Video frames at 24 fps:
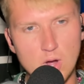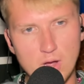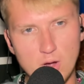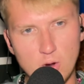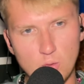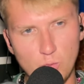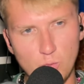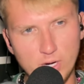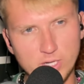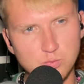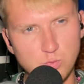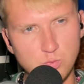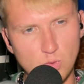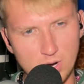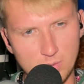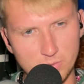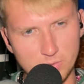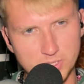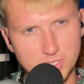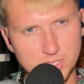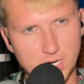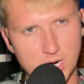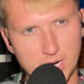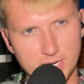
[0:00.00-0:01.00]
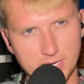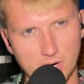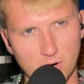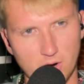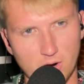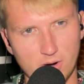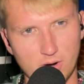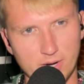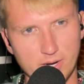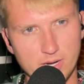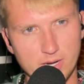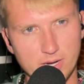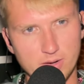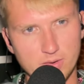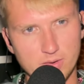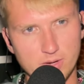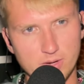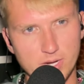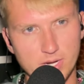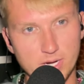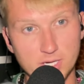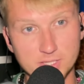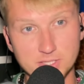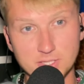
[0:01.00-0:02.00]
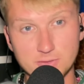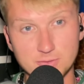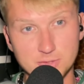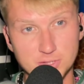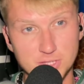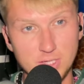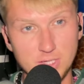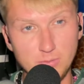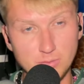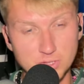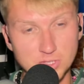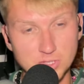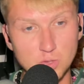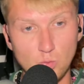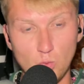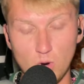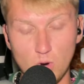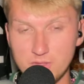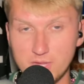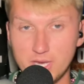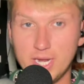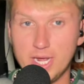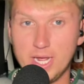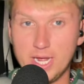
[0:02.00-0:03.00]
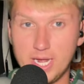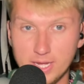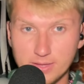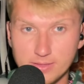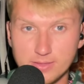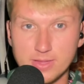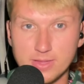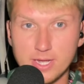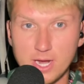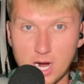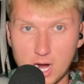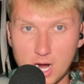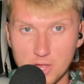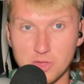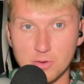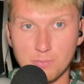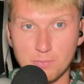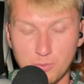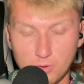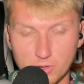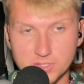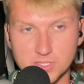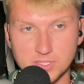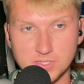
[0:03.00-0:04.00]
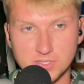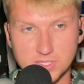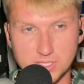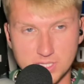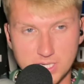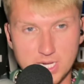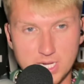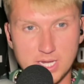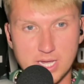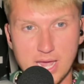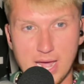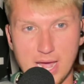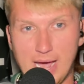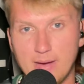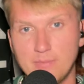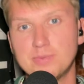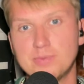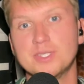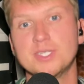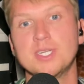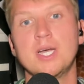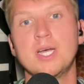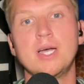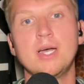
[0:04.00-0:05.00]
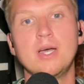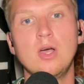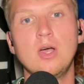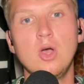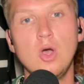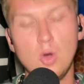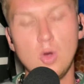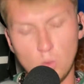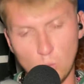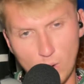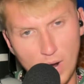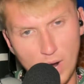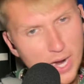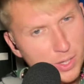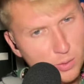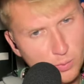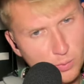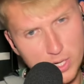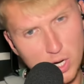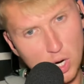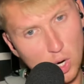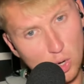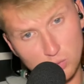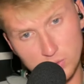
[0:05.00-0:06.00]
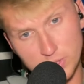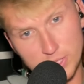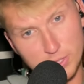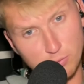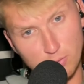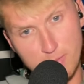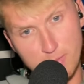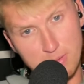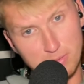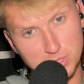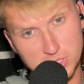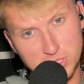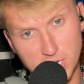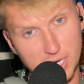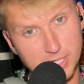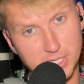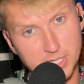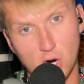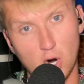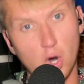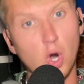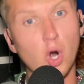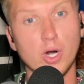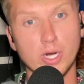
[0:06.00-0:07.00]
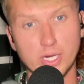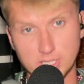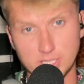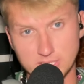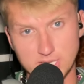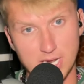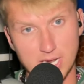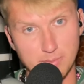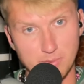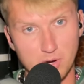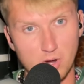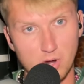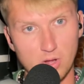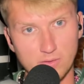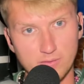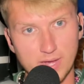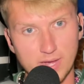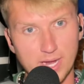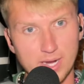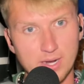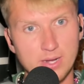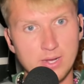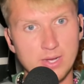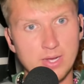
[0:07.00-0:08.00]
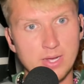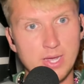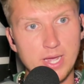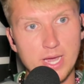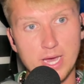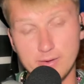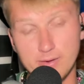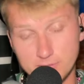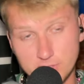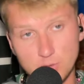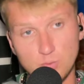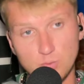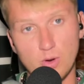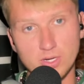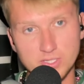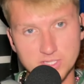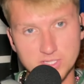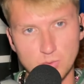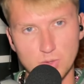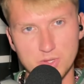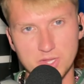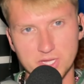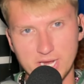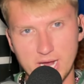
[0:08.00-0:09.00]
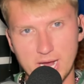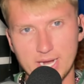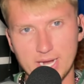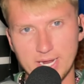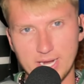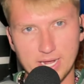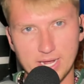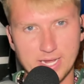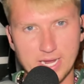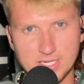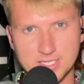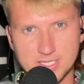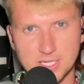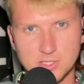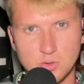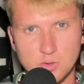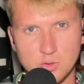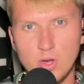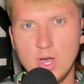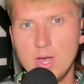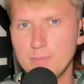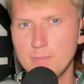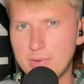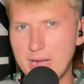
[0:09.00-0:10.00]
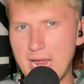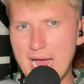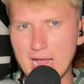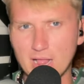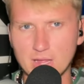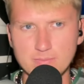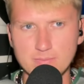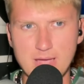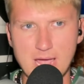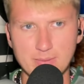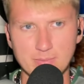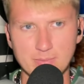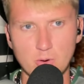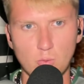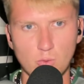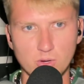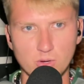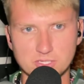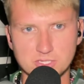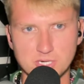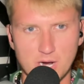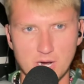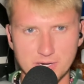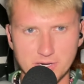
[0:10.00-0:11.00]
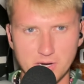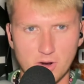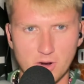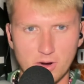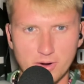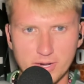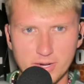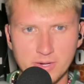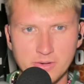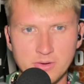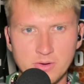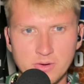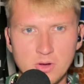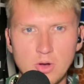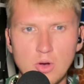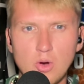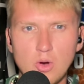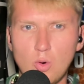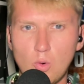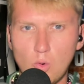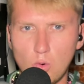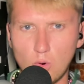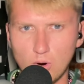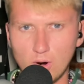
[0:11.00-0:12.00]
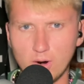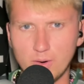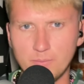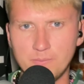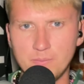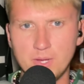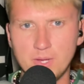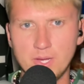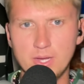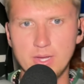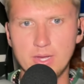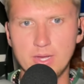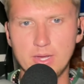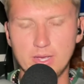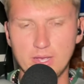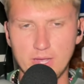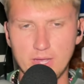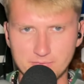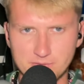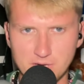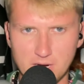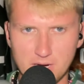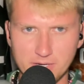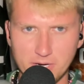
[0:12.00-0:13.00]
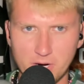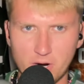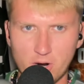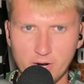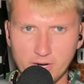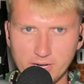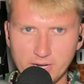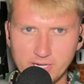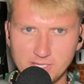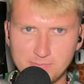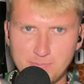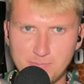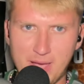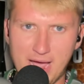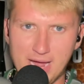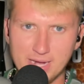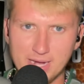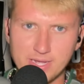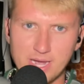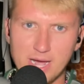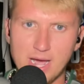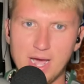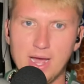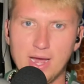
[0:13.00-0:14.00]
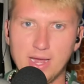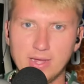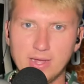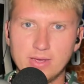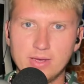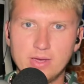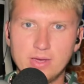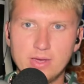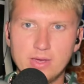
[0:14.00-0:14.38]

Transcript: Which one was Tonya Harding? Because if she was the one that hit the other person's kneecaps, why do we only remember Tonya Harding's name and all of that? And if she was the one that got hit, I guess that's cool. But Alabama was Tonya Harding, or if Tonya Harding is bad guy,